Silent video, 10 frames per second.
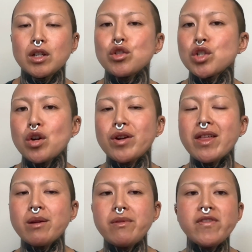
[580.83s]
So now
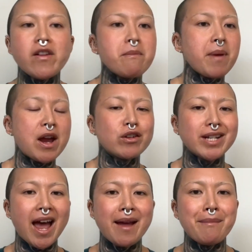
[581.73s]
that we've compared
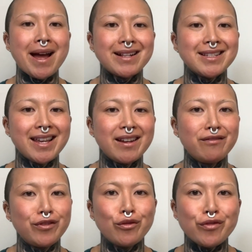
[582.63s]
diet mindset and
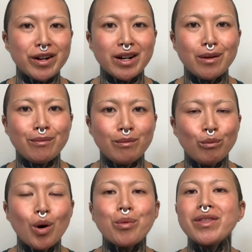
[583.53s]
food freedom,
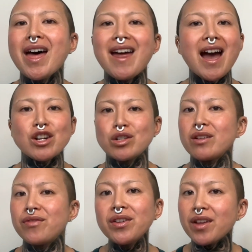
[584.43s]
what would that actually
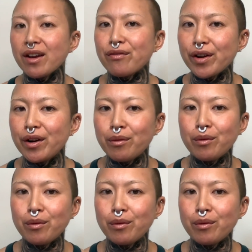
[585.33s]
feel like for you?